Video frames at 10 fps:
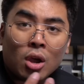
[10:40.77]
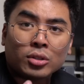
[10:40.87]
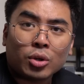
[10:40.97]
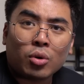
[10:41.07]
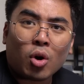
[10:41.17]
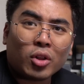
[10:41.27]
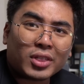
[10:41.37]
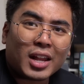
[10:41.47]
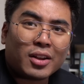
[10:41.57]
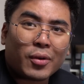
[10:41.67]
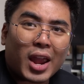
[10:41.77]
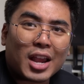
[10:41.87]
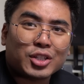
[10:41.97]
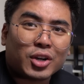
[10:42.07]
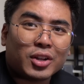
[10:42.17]
So content
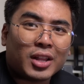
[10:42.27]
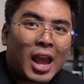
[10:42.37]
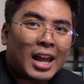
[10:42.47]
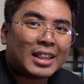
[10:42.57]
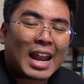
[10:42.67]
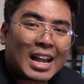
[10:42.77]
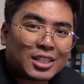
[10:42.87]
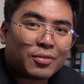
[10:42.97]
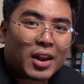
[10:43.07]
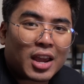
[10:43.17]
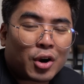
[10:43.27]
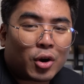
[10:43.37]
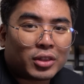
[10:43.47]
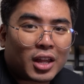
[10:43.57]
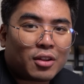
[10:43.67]
creation, transferring
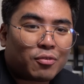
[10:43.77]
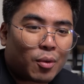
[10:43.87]
content